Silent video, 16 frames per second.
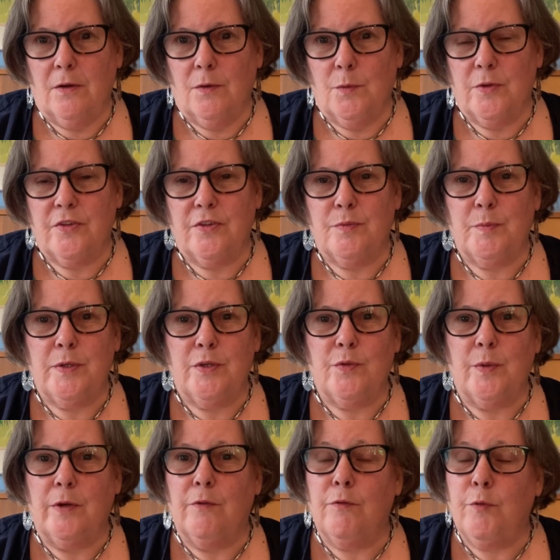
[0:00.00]
which is
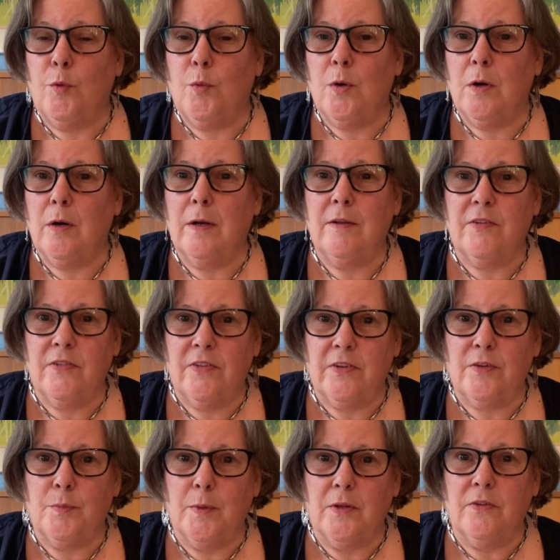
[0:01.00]
between 4 and
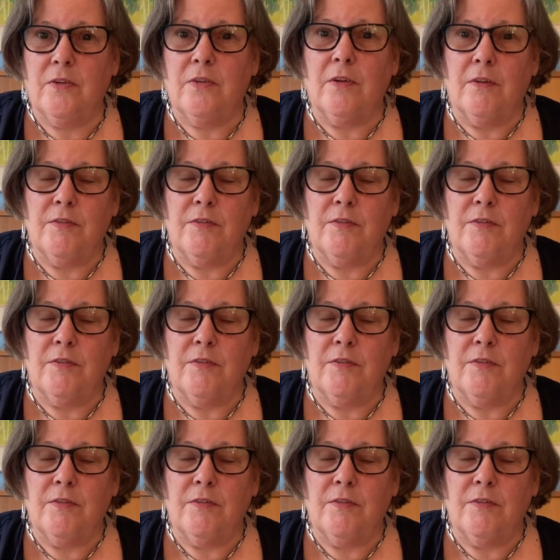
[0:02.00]
6 months of